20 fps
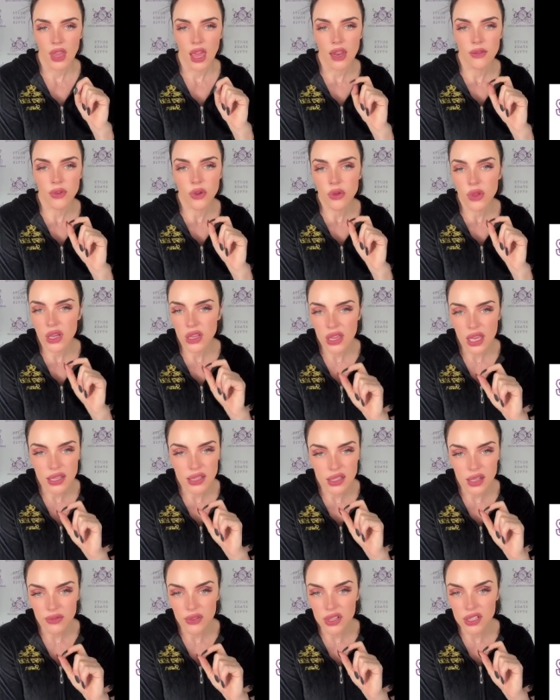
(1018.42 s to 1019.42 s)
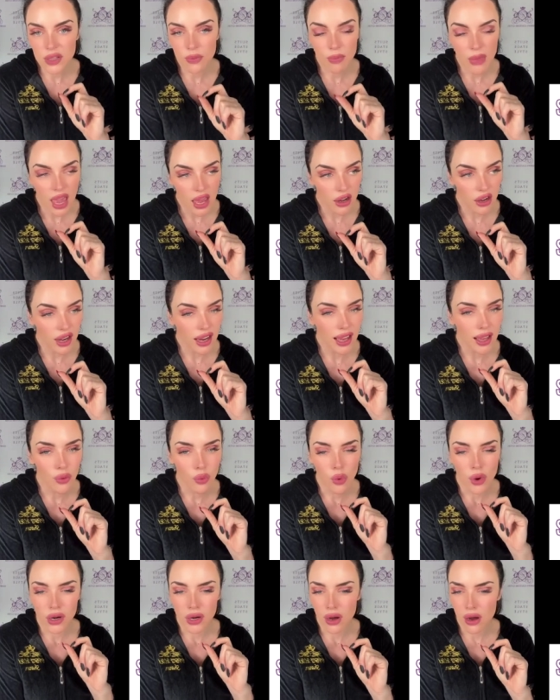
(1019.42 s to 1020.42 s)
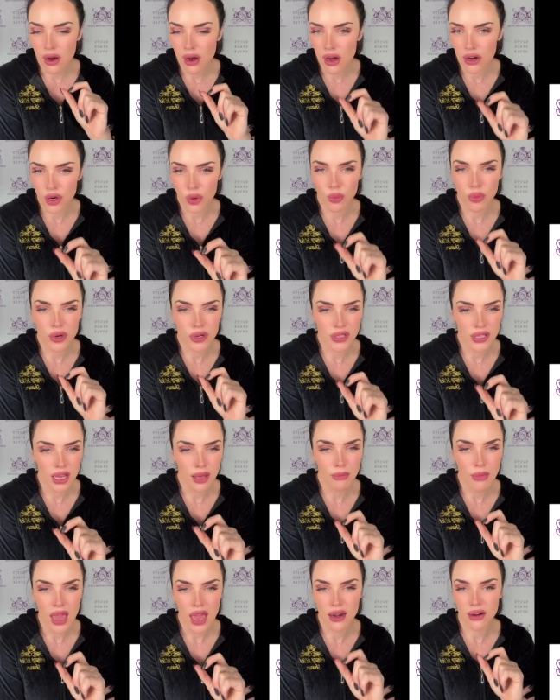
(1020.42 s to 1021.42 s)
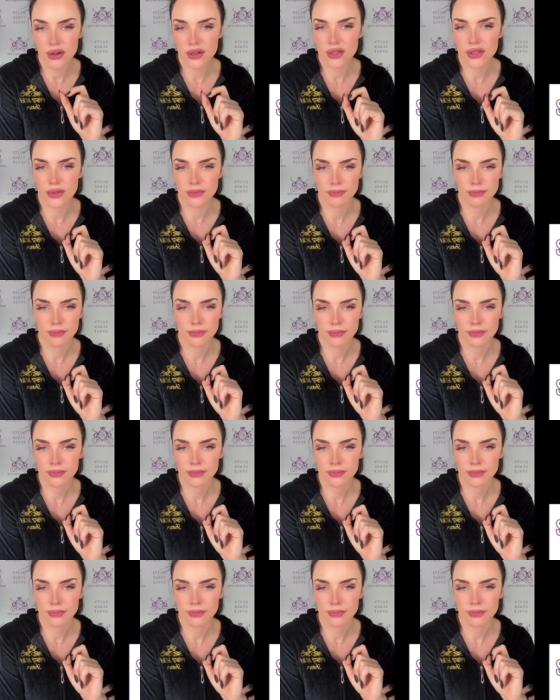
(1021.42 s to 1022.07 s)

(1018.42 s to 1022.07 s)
And if you think that stuff doesn't matter, it one hundred percent matters.